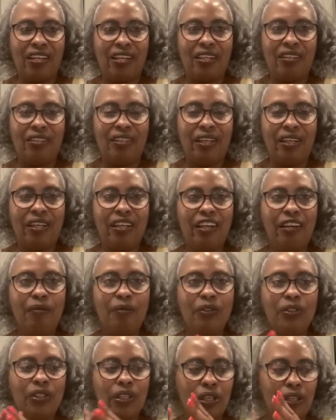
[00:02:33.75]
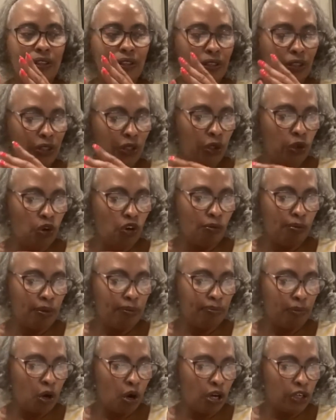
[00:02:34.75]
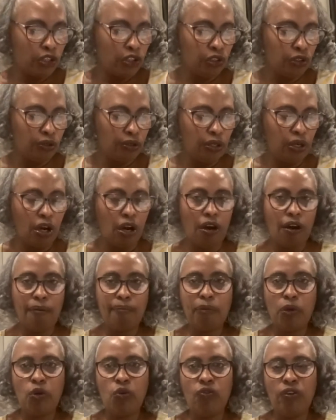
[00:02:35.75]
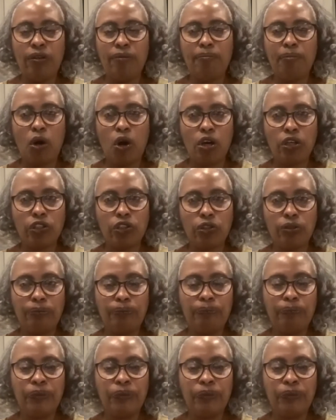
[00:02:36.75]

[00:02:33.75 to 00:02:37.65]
And then he was in Thurman Marshall movie, Marshall.